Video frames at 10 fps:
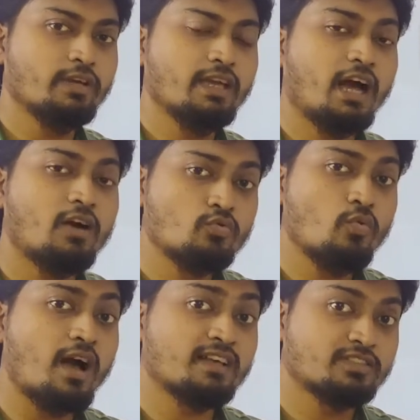Okay, how
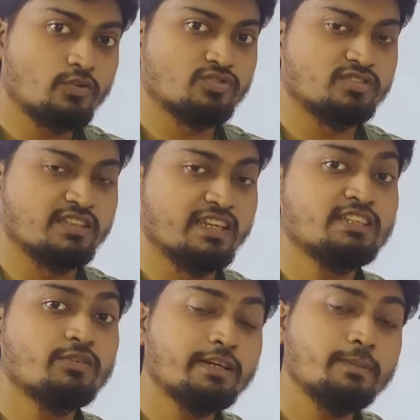to ask question.
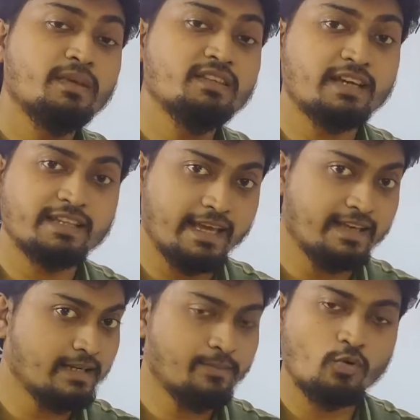Interrogative means, as
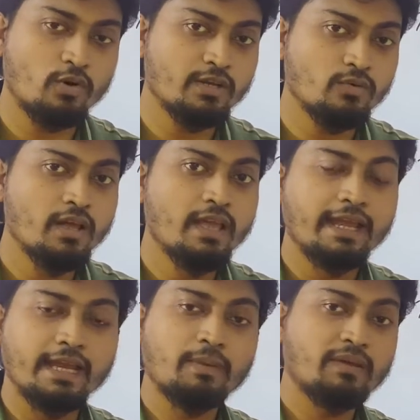I have told you
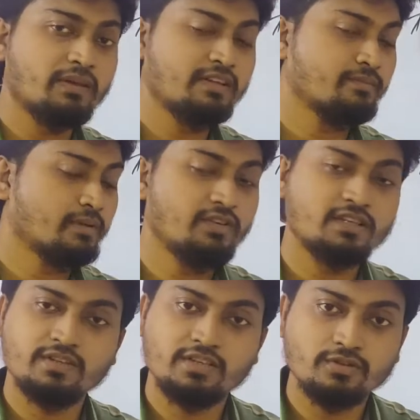in my
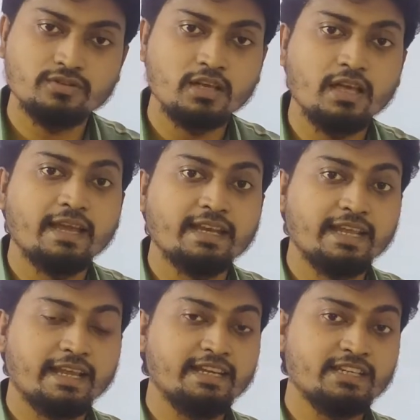previous videos,
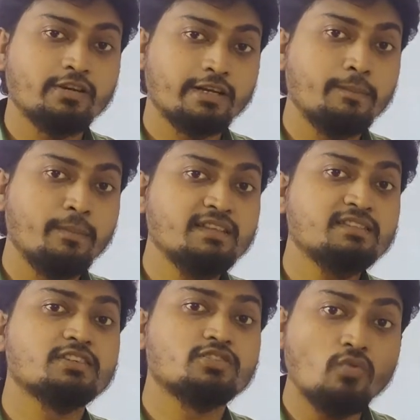interrogative
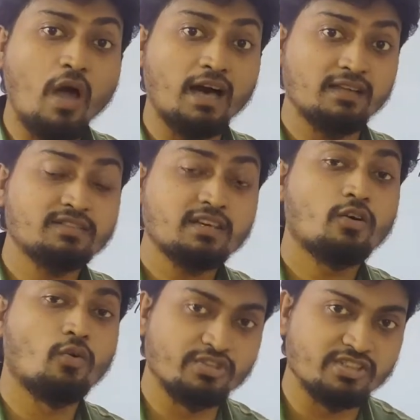means to ask
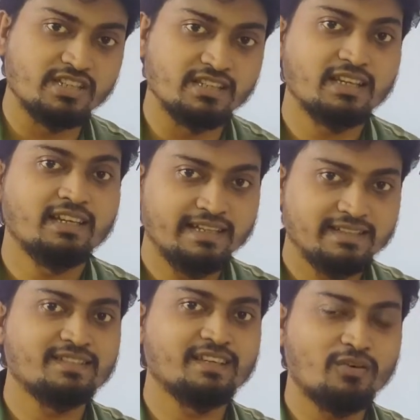question.
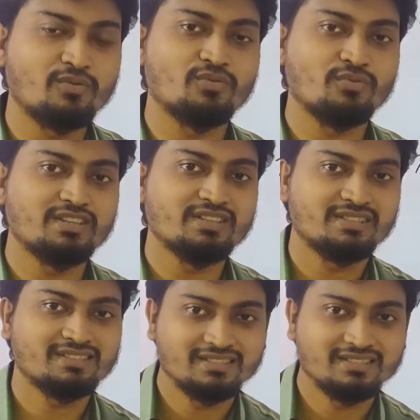Let's see how to do it.